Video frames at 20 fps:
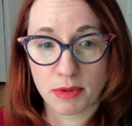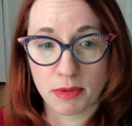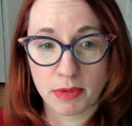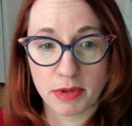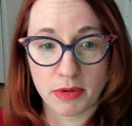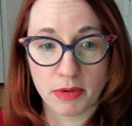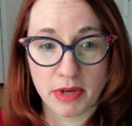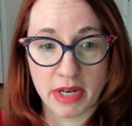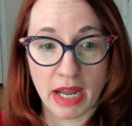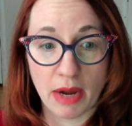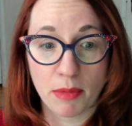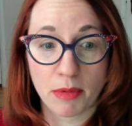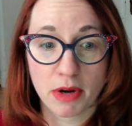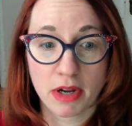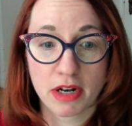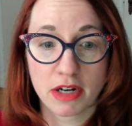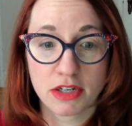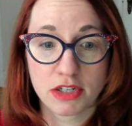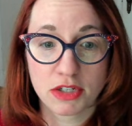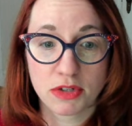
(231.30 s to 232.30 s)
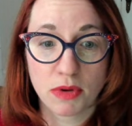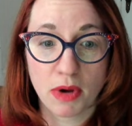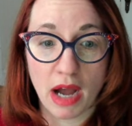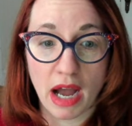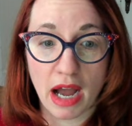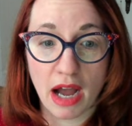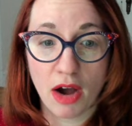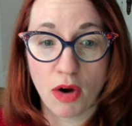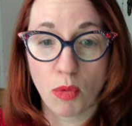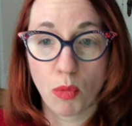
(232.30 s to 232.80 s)
what are we doing now? We're going to do
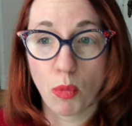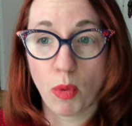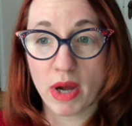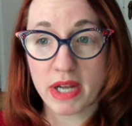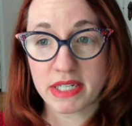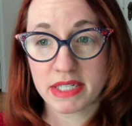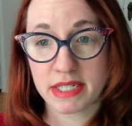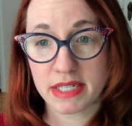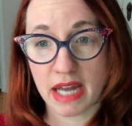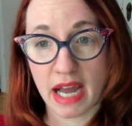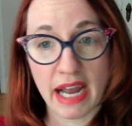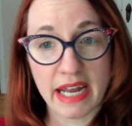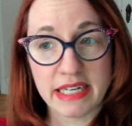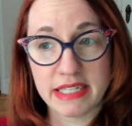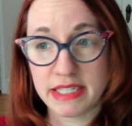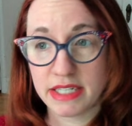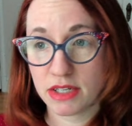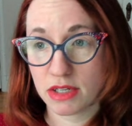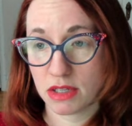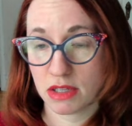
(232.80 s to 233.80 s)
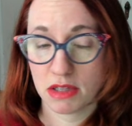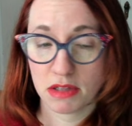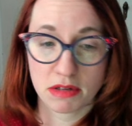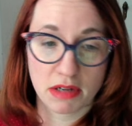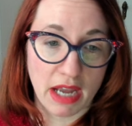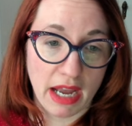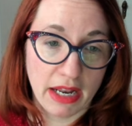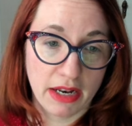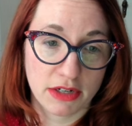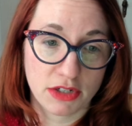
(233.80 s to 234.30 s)
what ideal
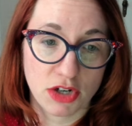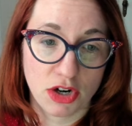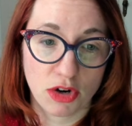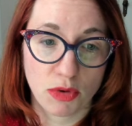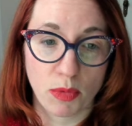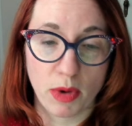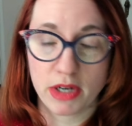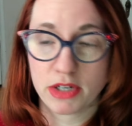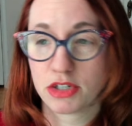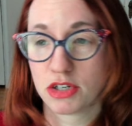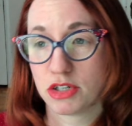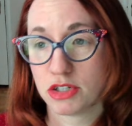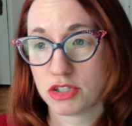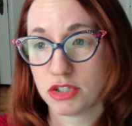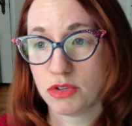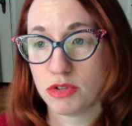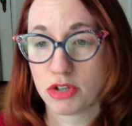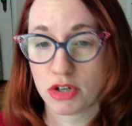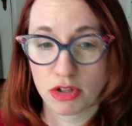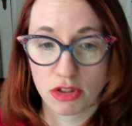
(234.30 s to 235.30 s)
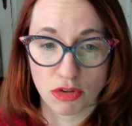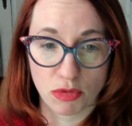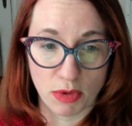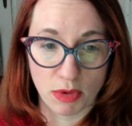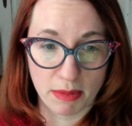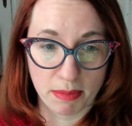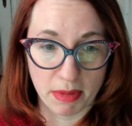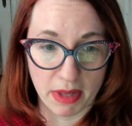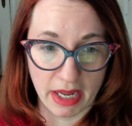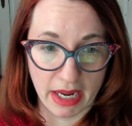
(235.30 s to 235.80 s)
kind of turn 1, turn 2, turn
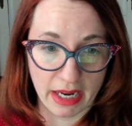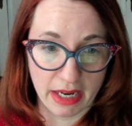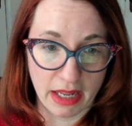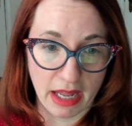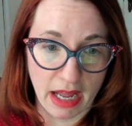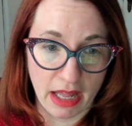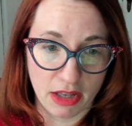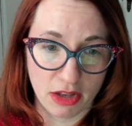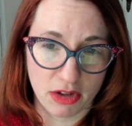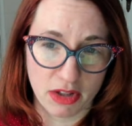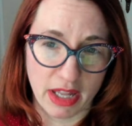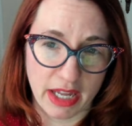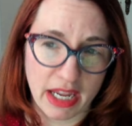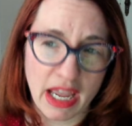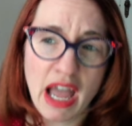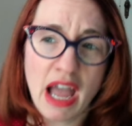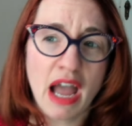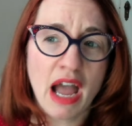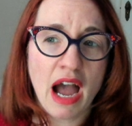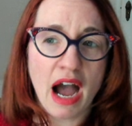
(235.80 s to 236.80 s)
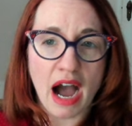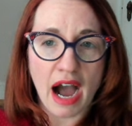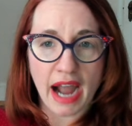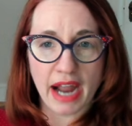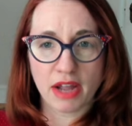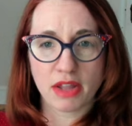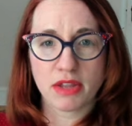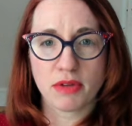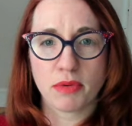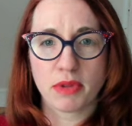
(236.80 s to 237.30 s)
3 play look like.
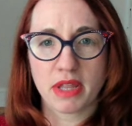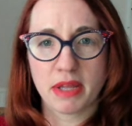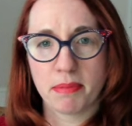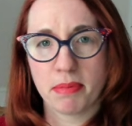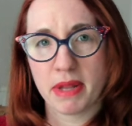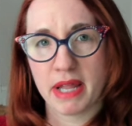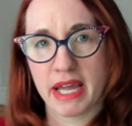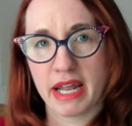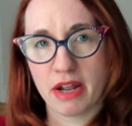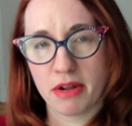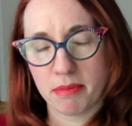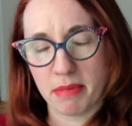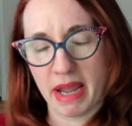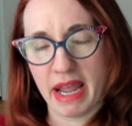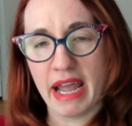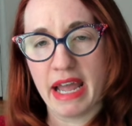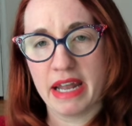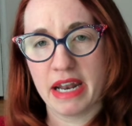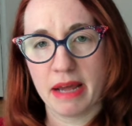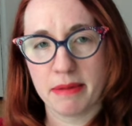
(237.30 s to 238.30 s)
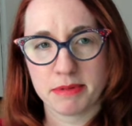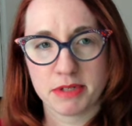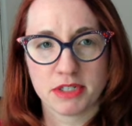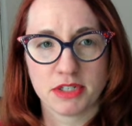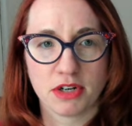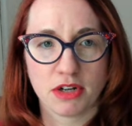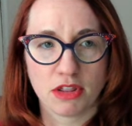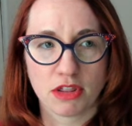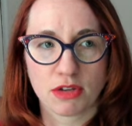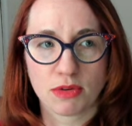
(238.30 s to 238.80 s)
I only really plan out in my head up to
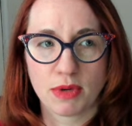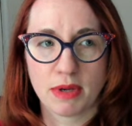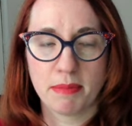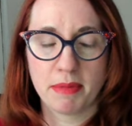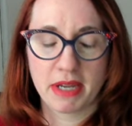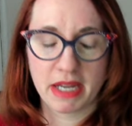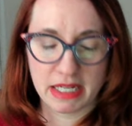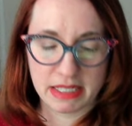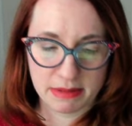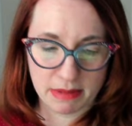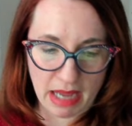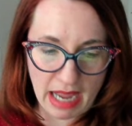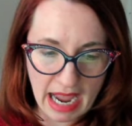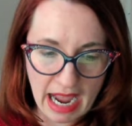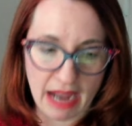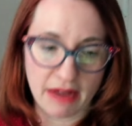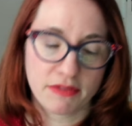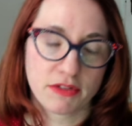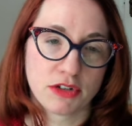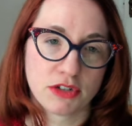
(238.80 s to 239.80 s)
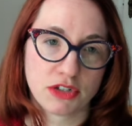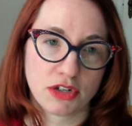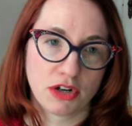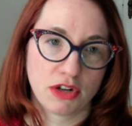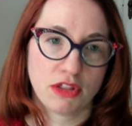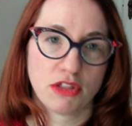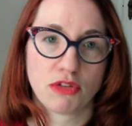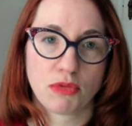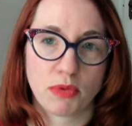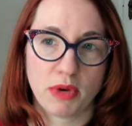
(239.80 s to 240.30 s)
turn 3, because after
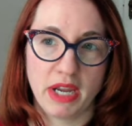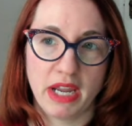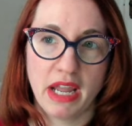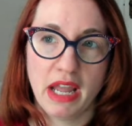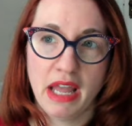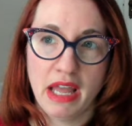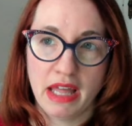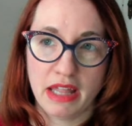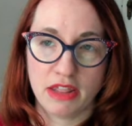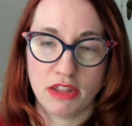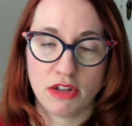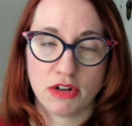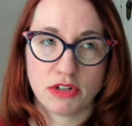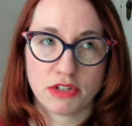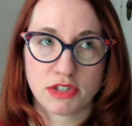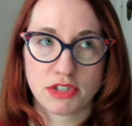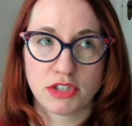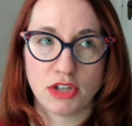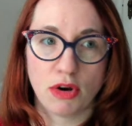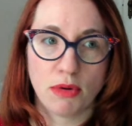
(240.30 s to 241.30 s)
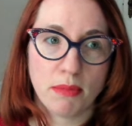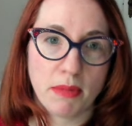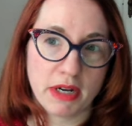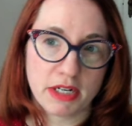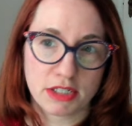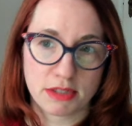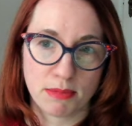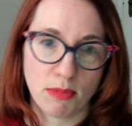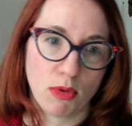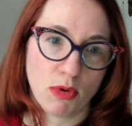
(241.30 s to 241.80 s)
turn 3, there's so
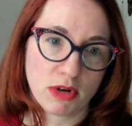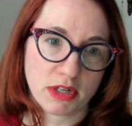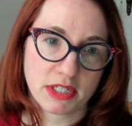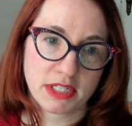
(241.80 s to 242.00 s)
much more